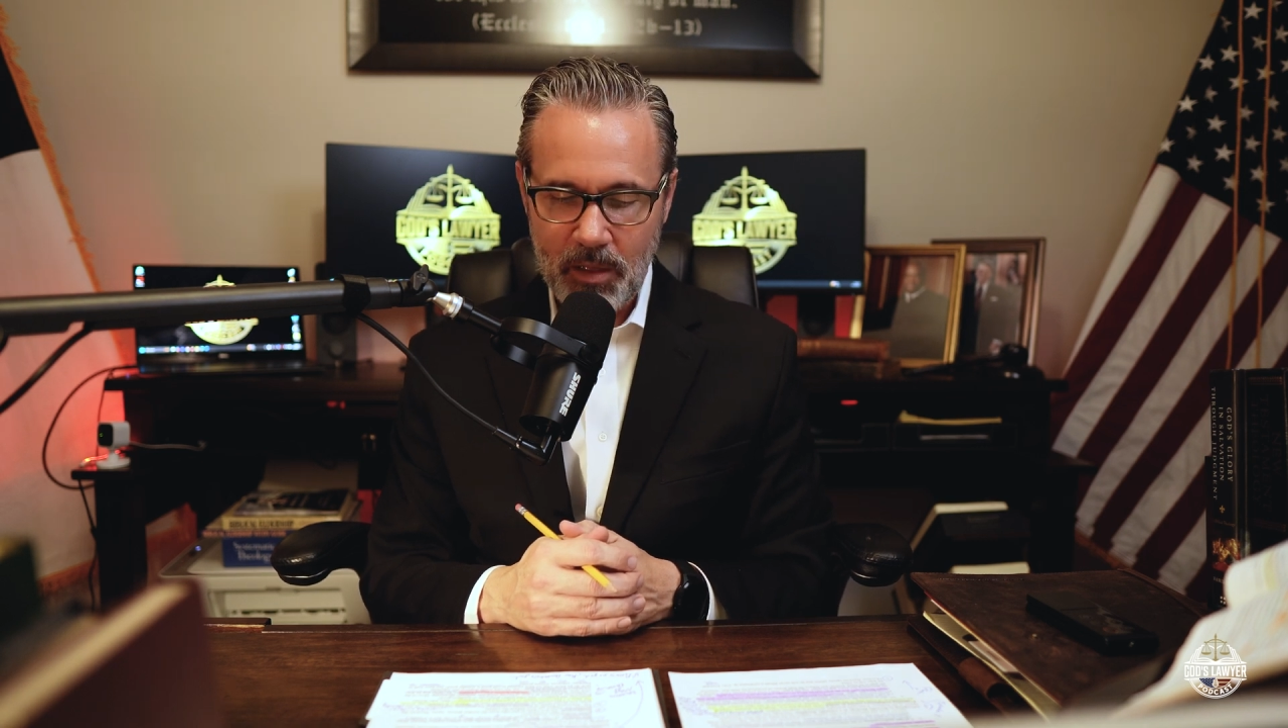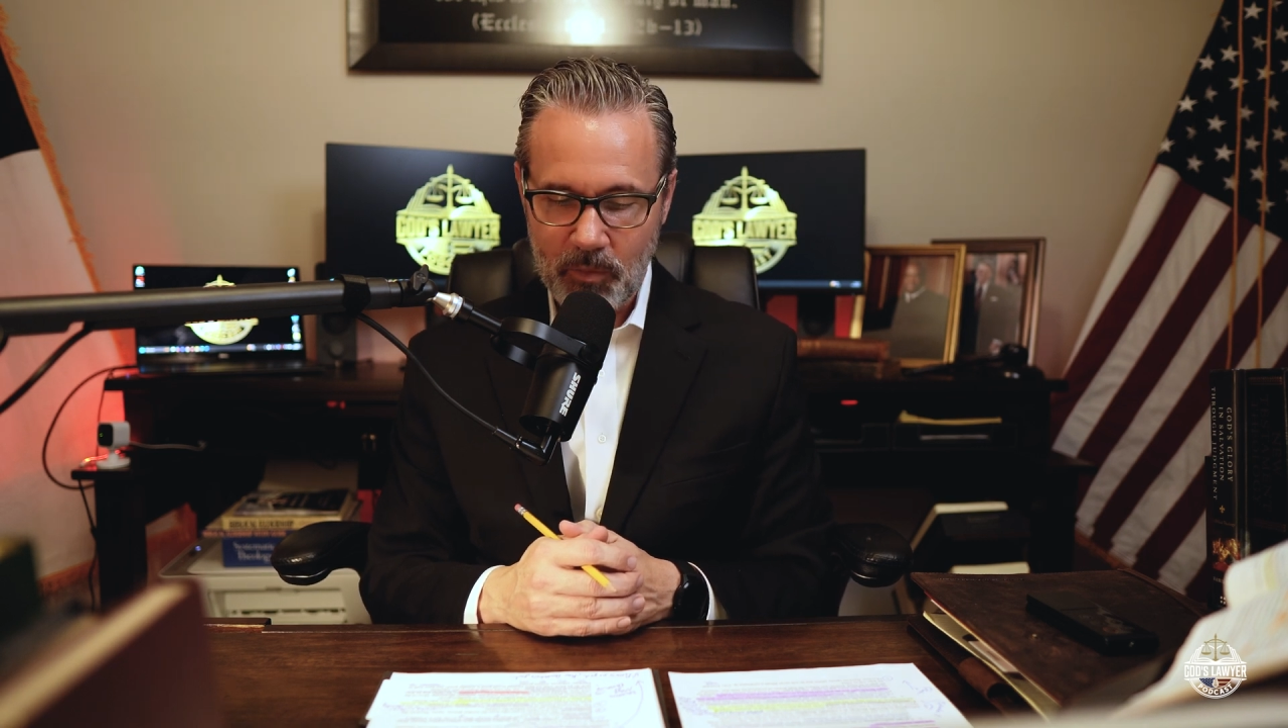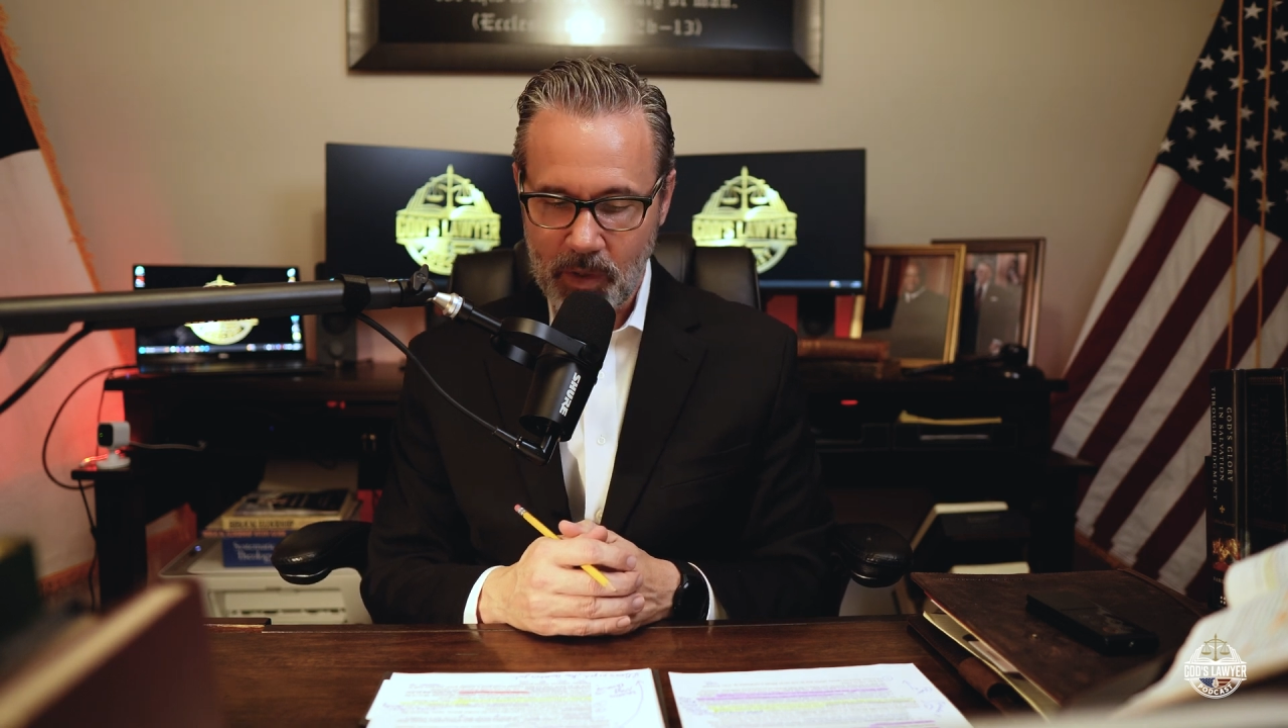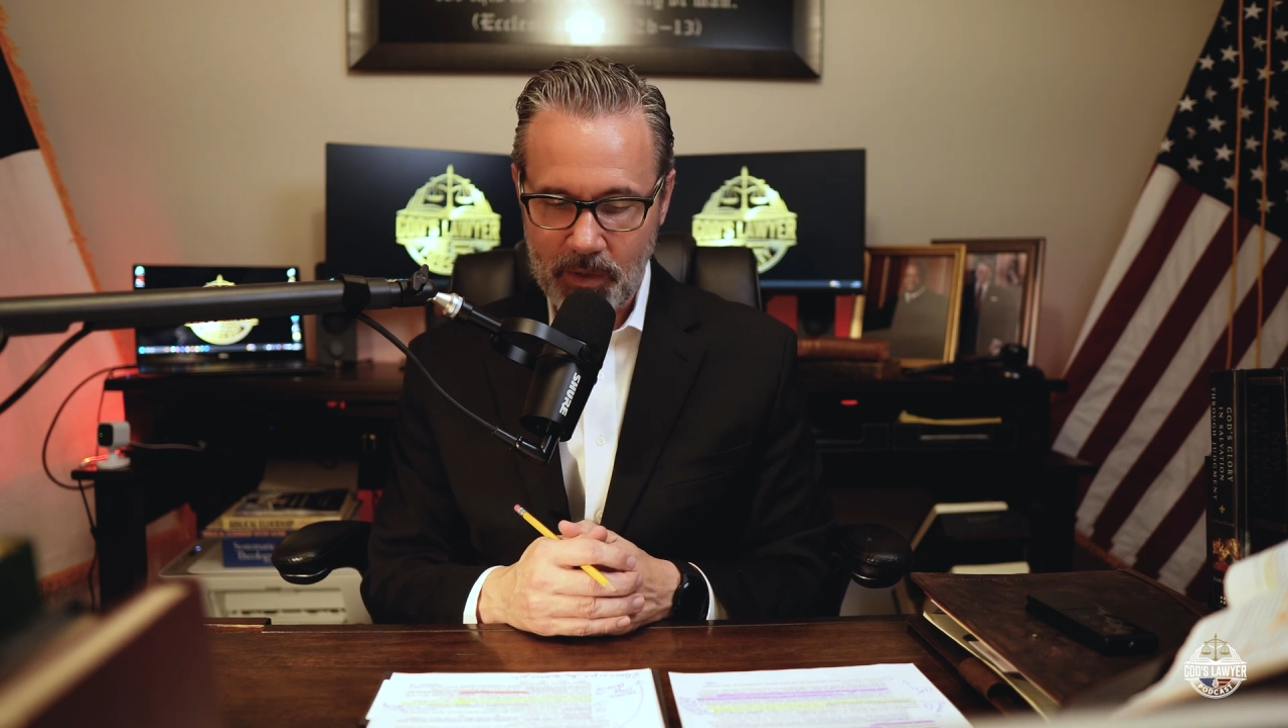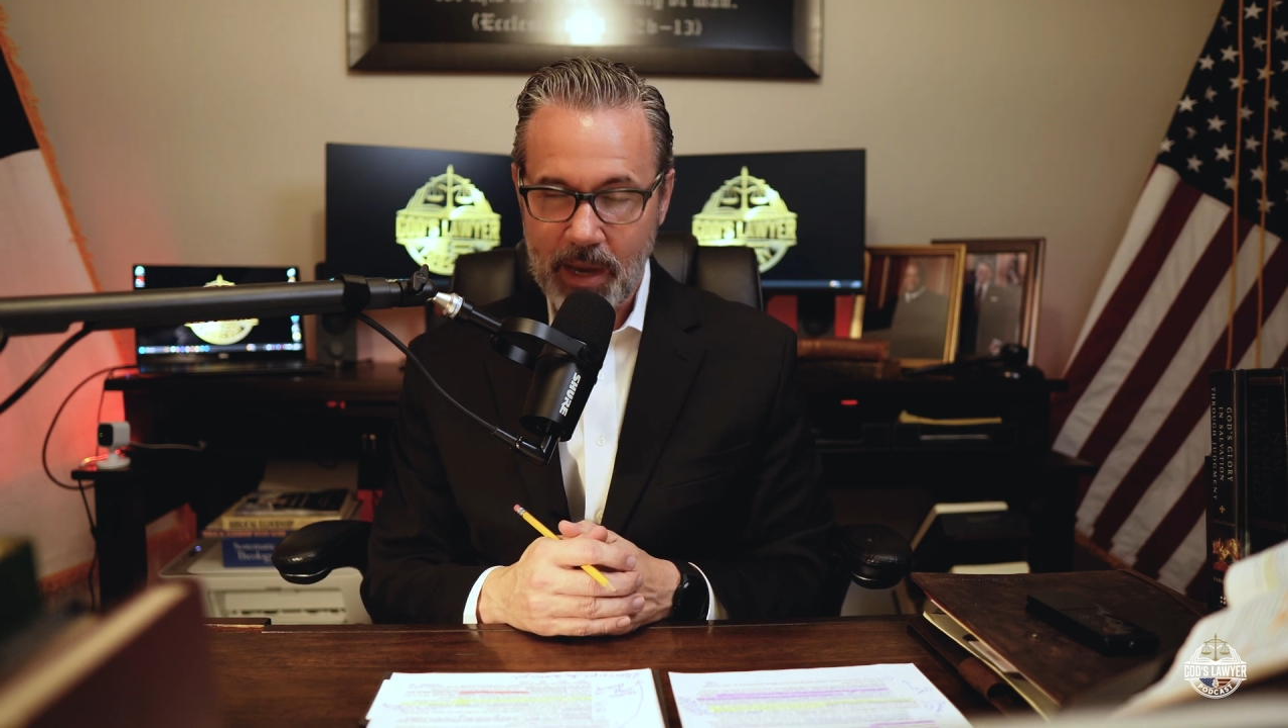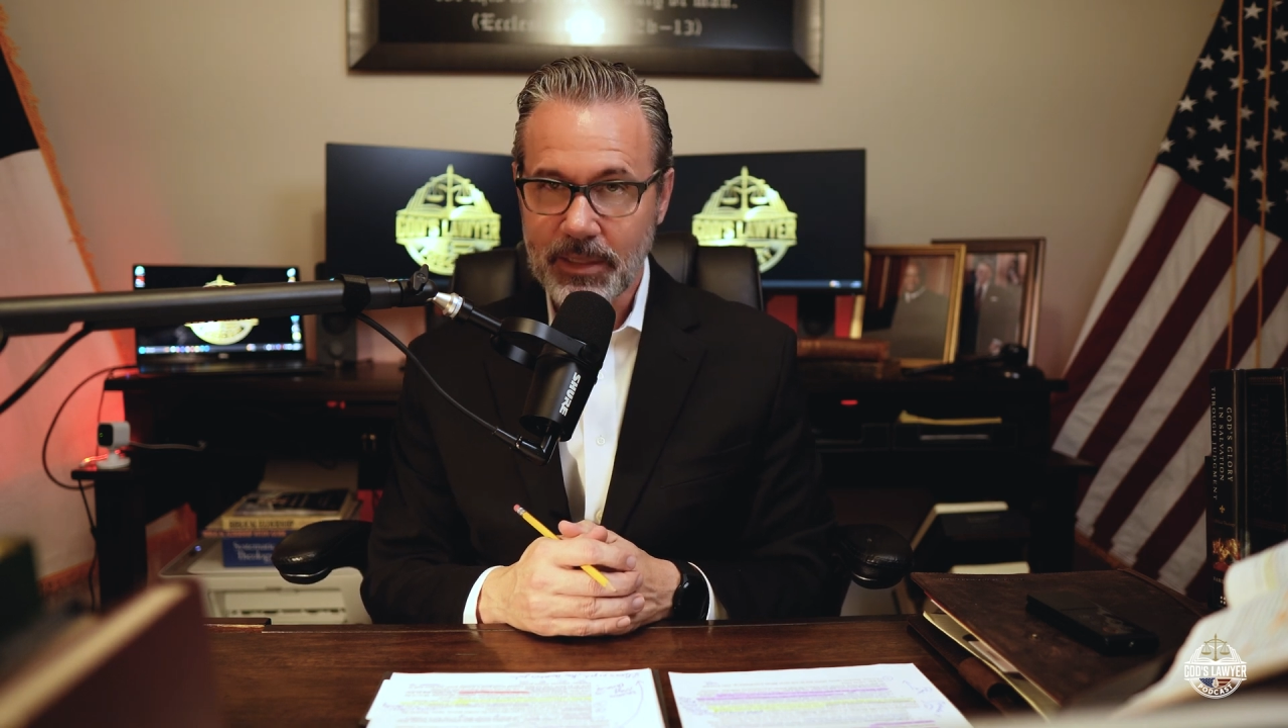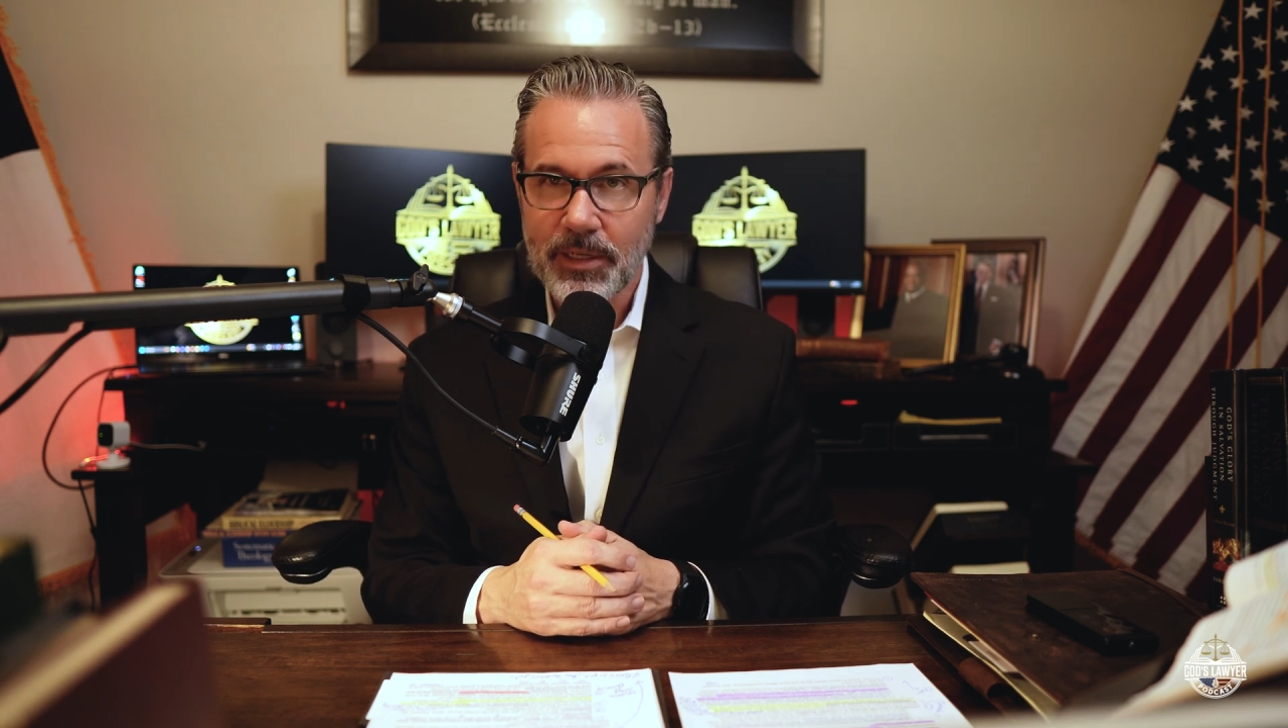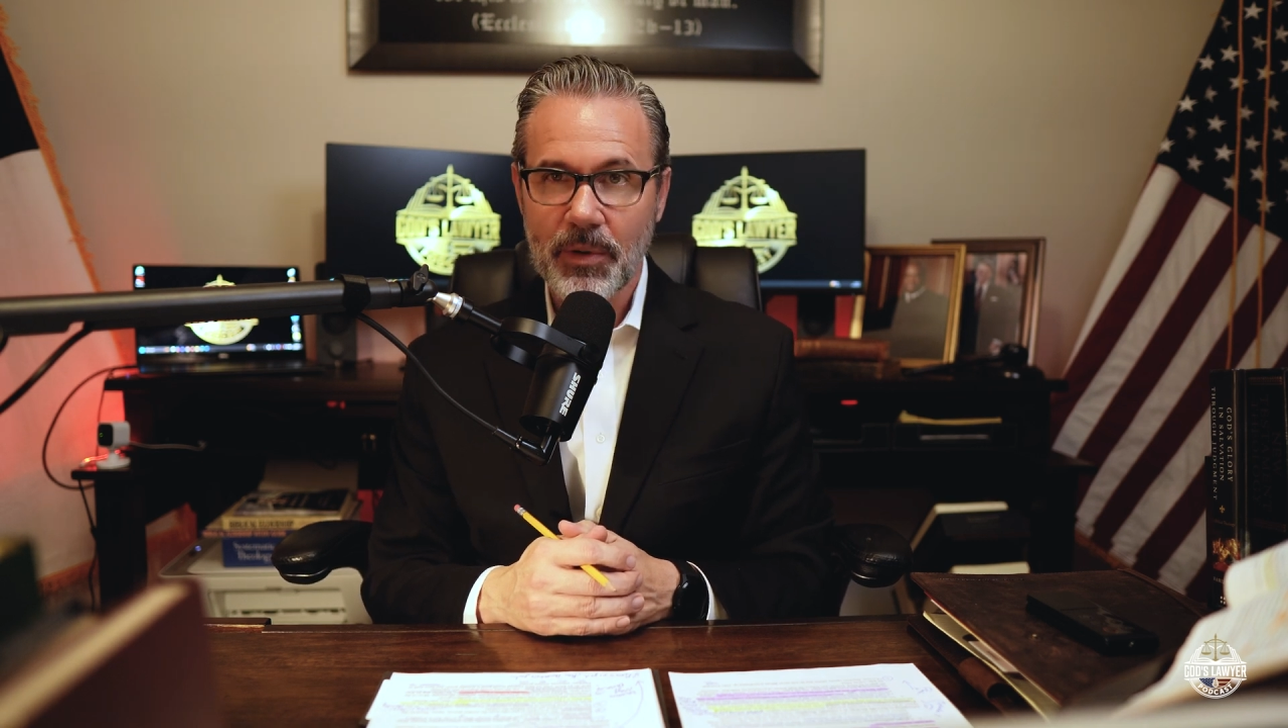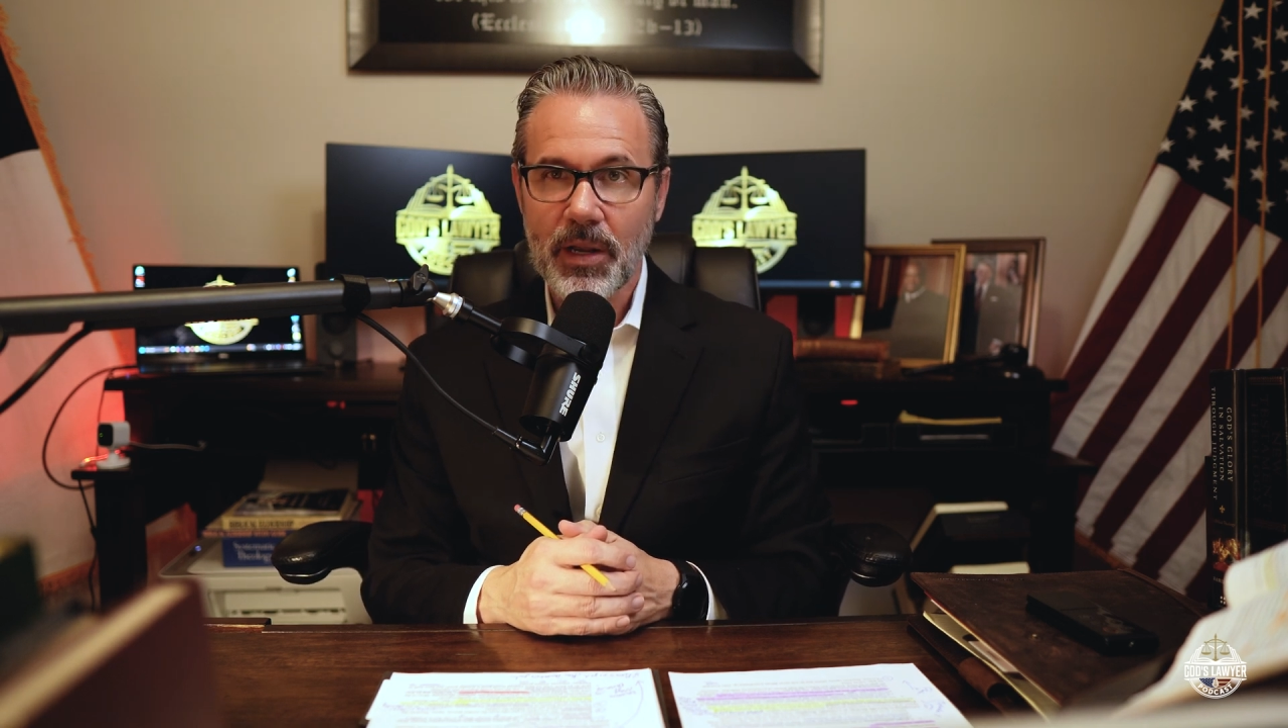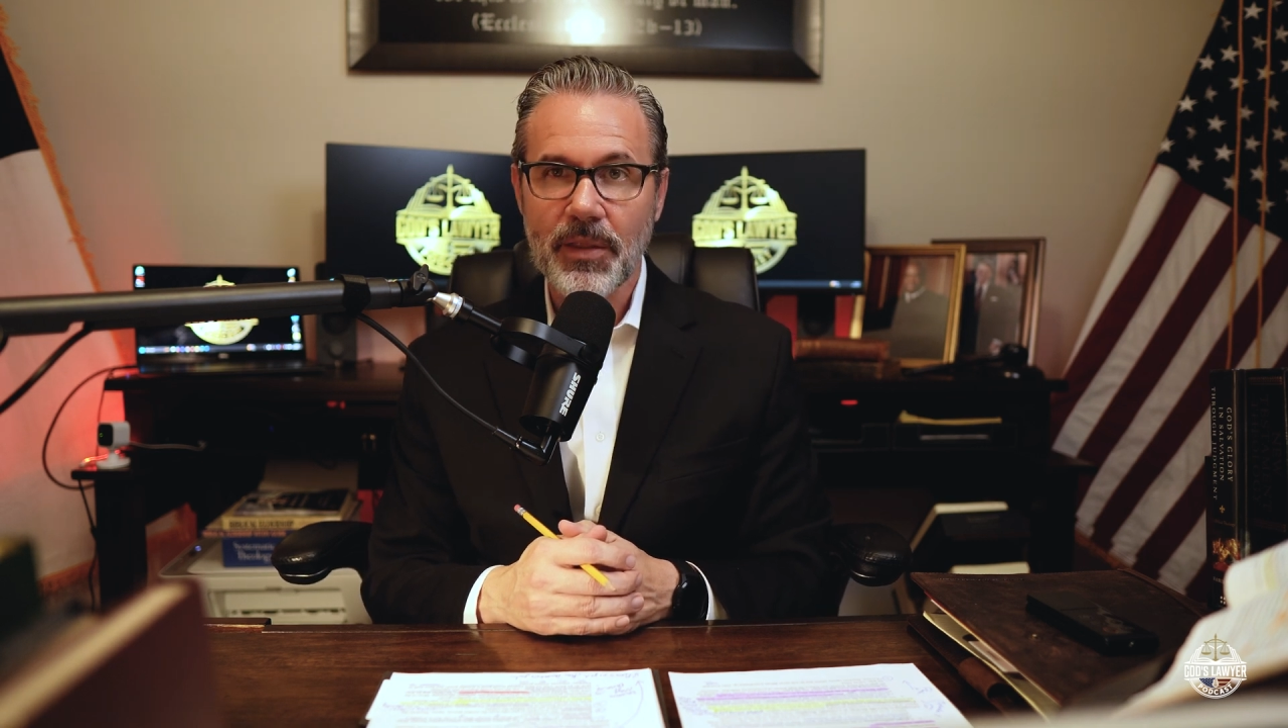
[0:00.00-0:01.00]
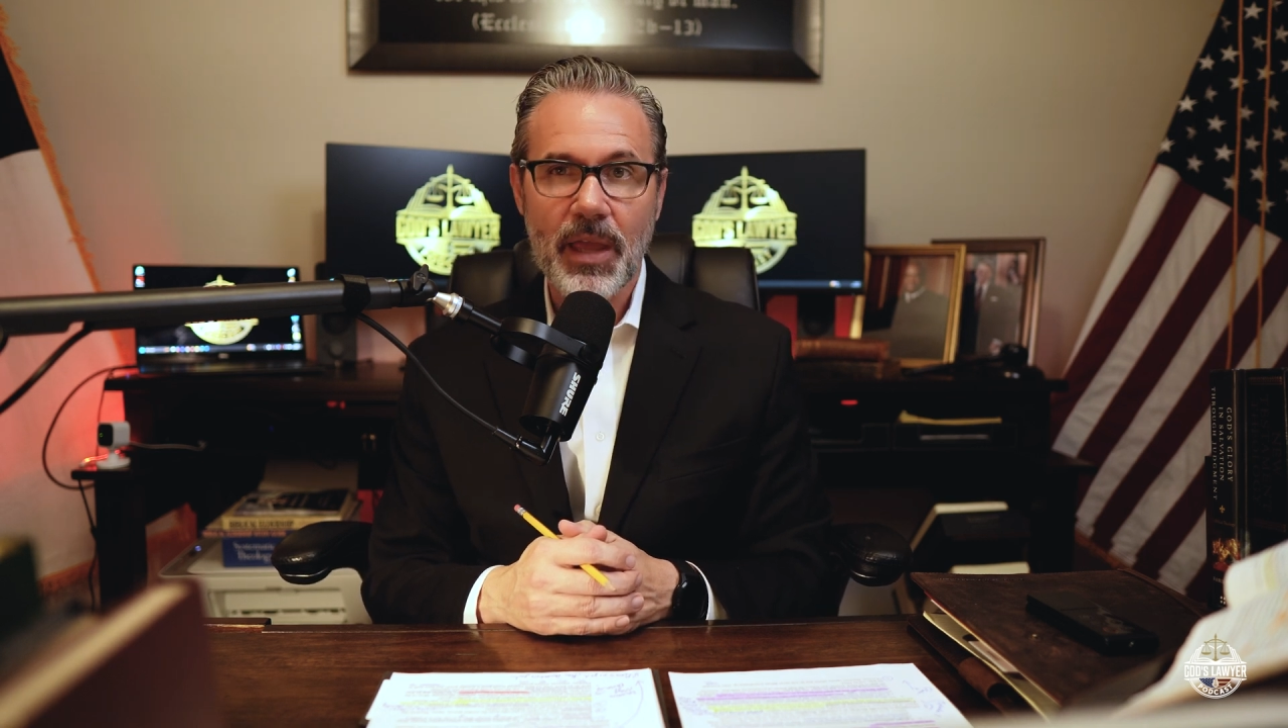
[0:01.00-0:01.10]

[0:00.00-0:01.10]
well, I can tell you right now,